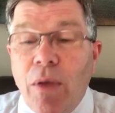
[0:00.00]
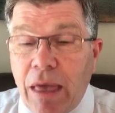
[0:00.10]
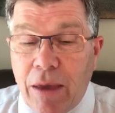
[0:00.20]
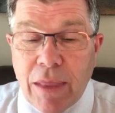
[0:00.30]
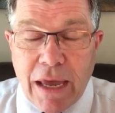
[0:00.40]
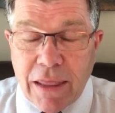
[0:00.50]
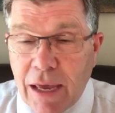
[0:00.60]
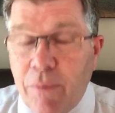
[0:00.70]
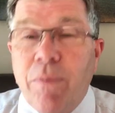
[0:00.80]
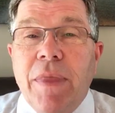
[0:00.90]
and
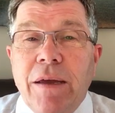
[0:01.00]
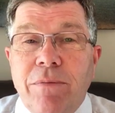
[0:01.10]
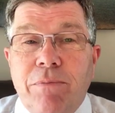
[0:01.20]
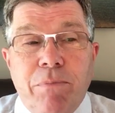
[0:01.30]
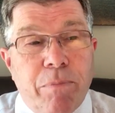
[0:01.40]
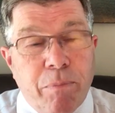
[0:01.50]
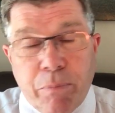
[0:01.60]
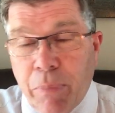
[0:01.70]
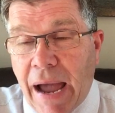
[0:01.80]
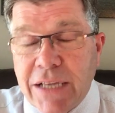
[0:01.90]
they
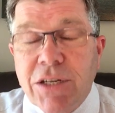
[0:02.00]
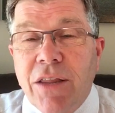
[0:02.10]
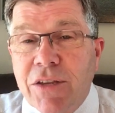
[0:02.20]
pass on